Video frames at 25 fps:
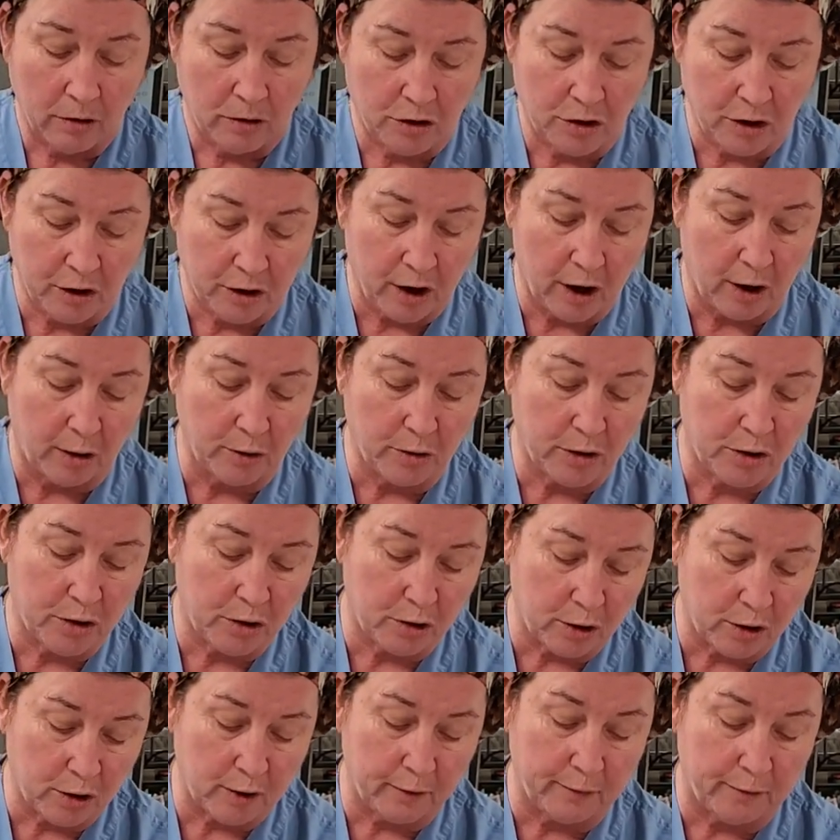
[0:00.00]
to go
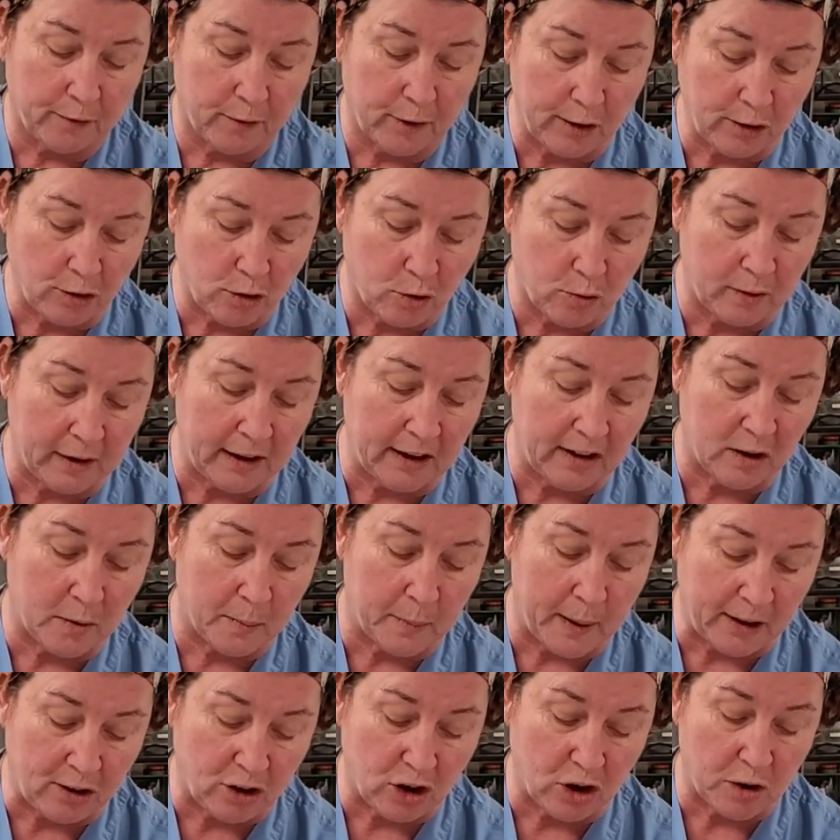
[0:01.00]
circumferentially as
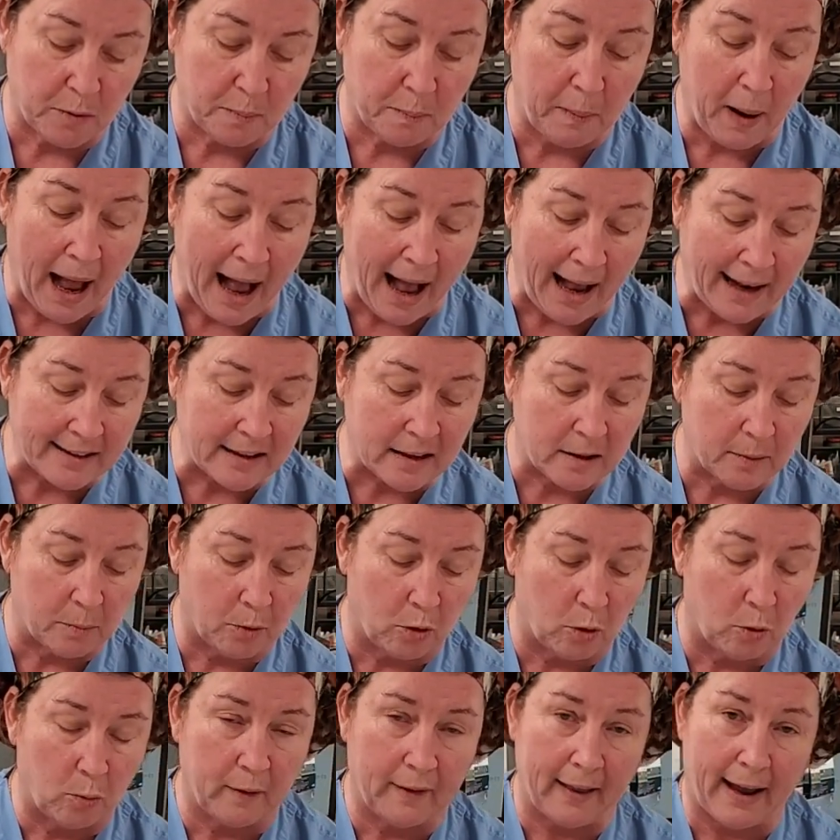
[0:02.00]
much as
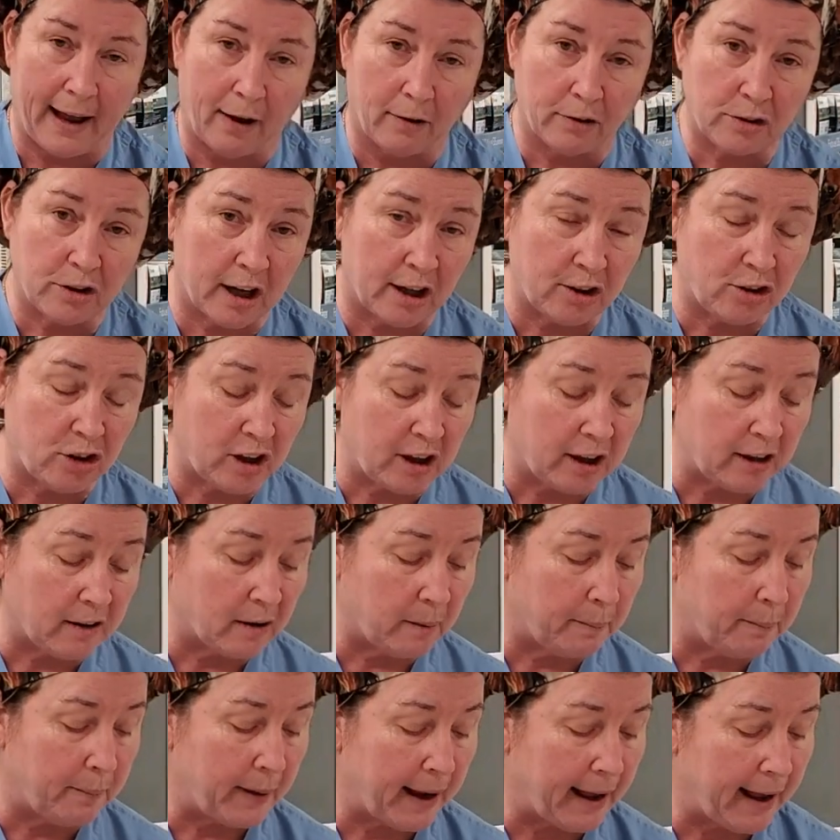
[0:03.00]
possible without touching
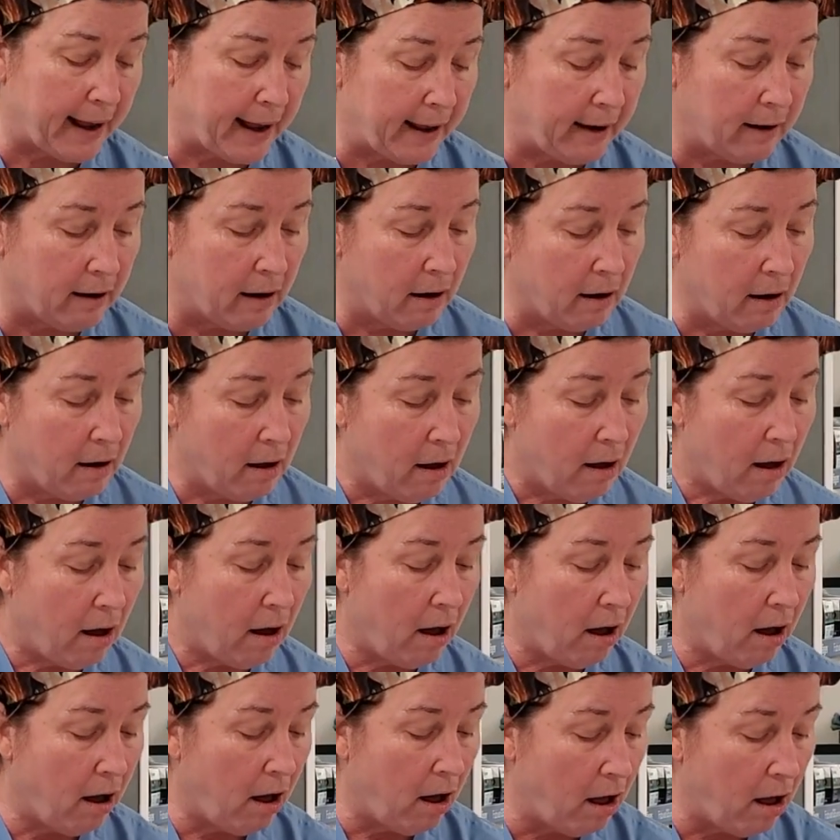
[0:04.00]
the bed
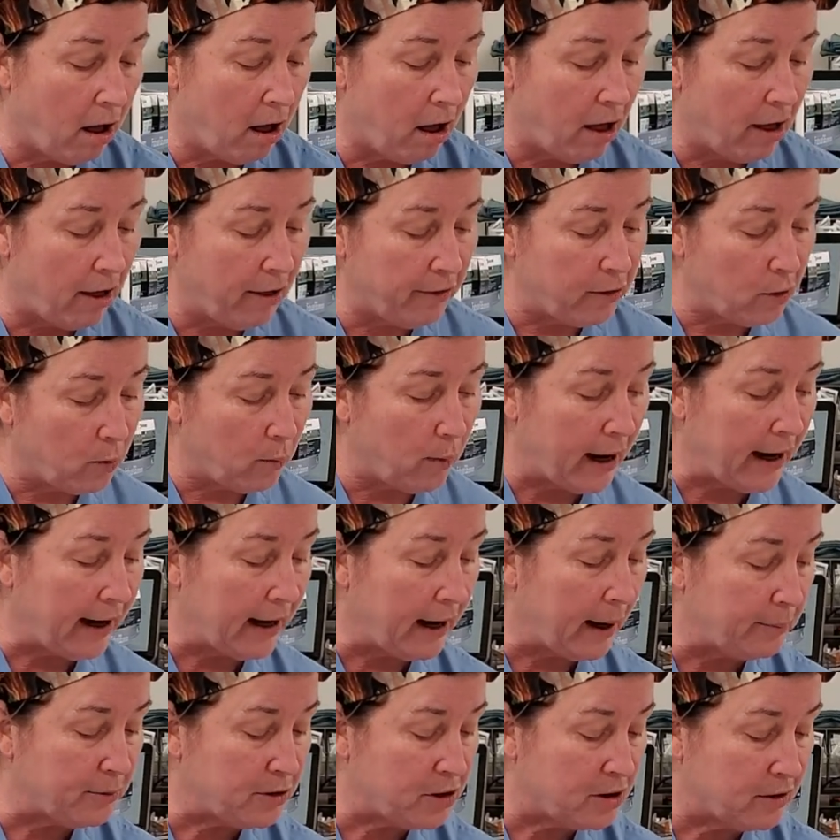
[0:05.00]
all the way
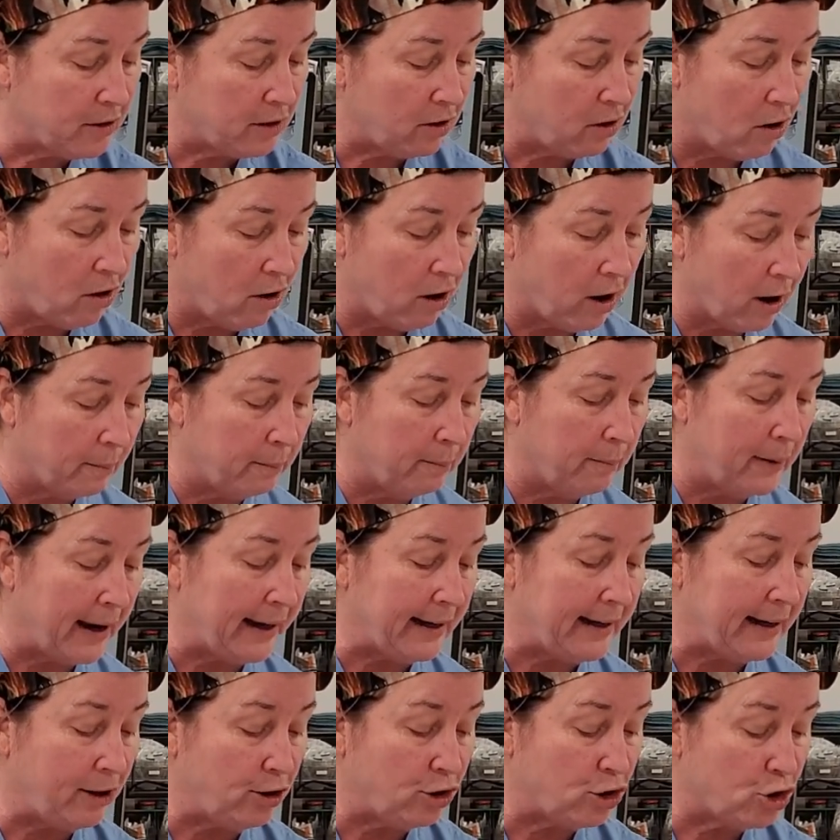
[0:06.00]
up to the arm,
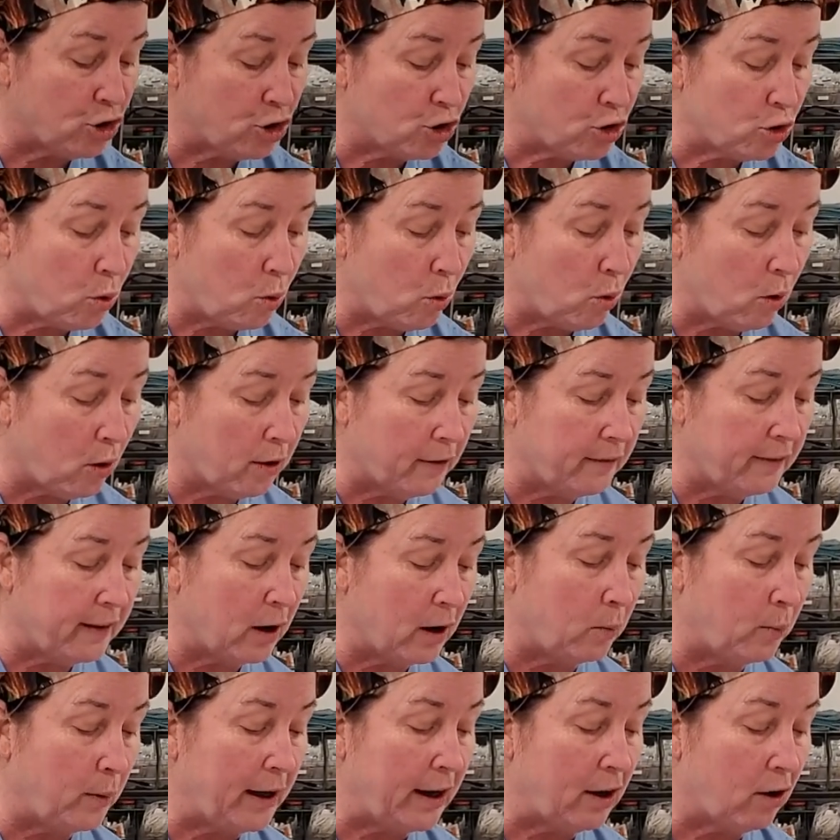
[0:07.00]
making sure
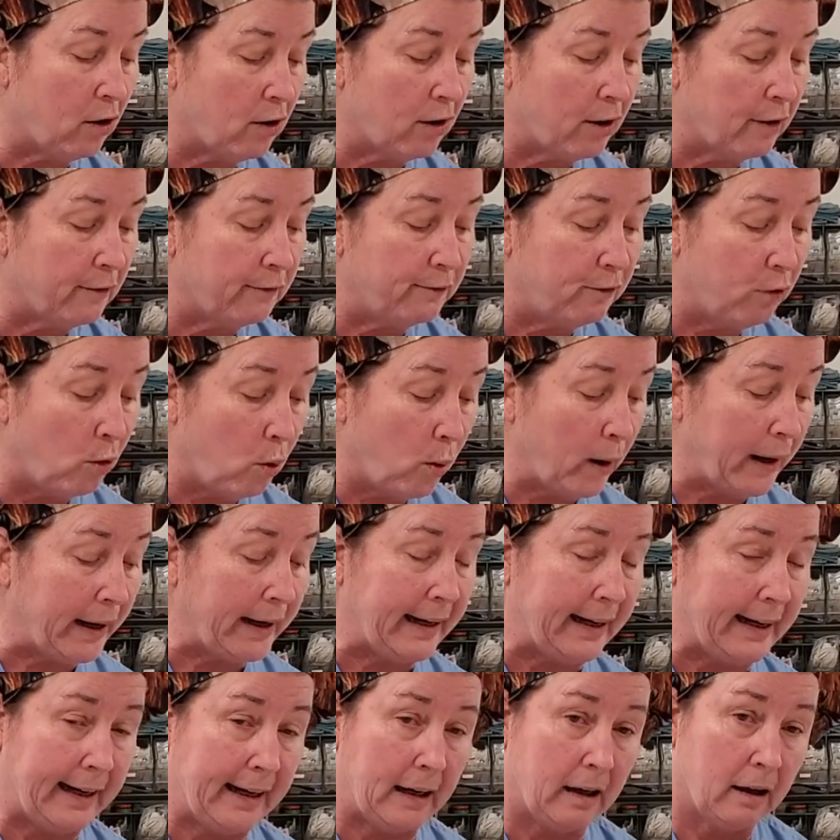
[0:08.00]
that we are
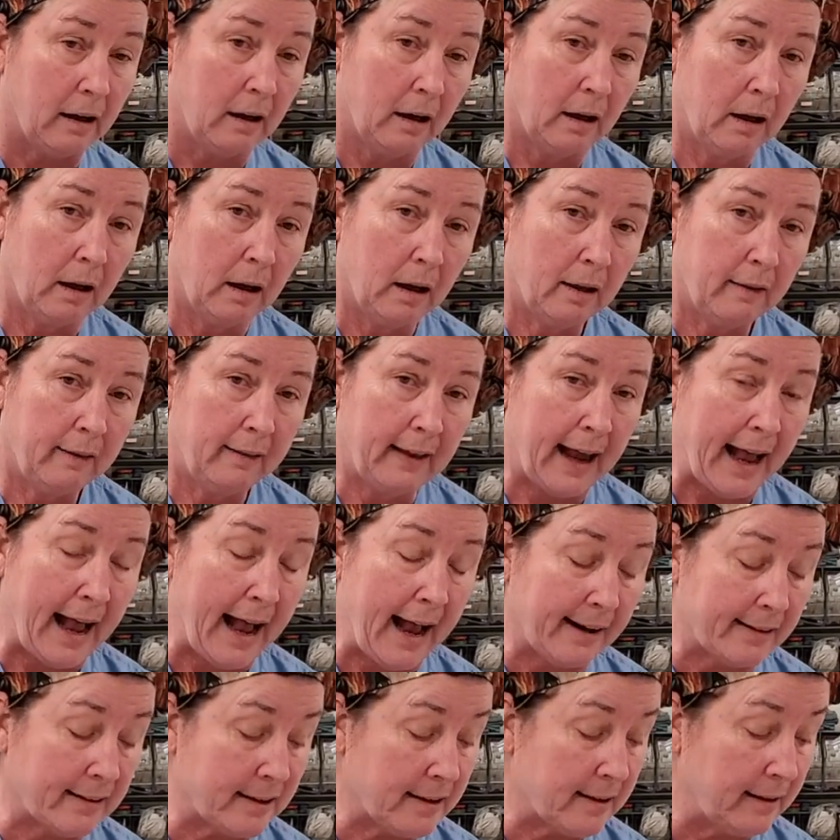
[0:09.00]
avoiding the
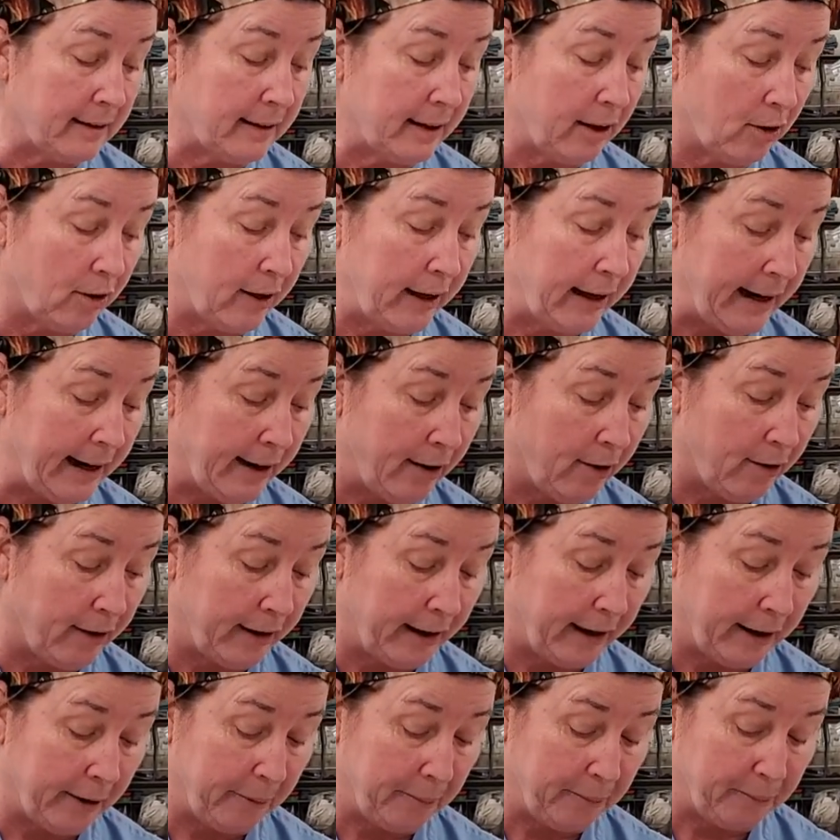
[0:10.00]
axillary
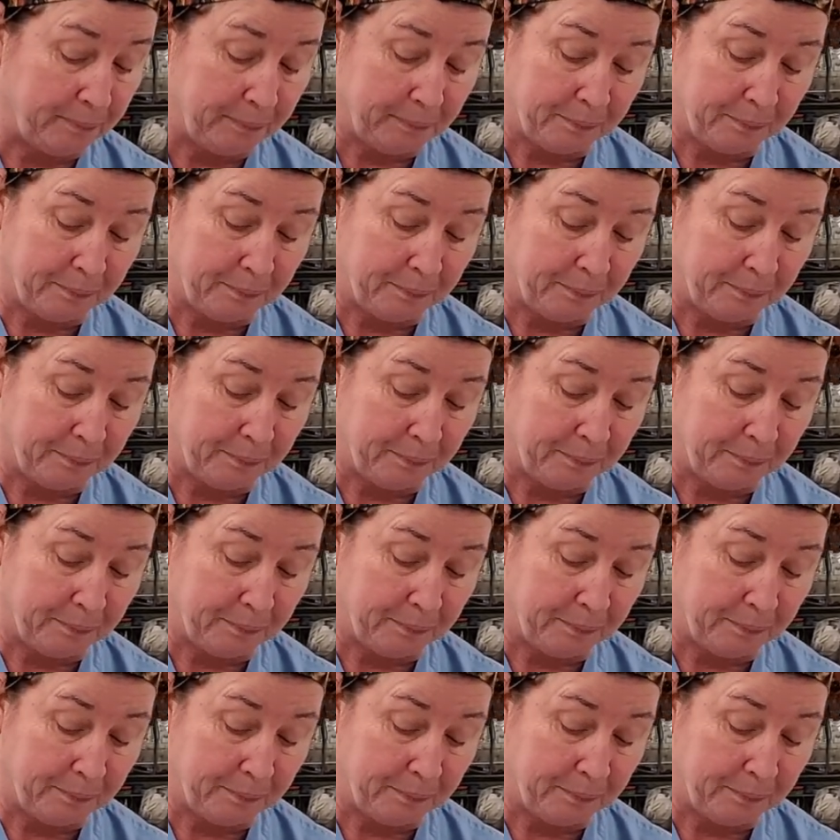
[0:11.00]
area.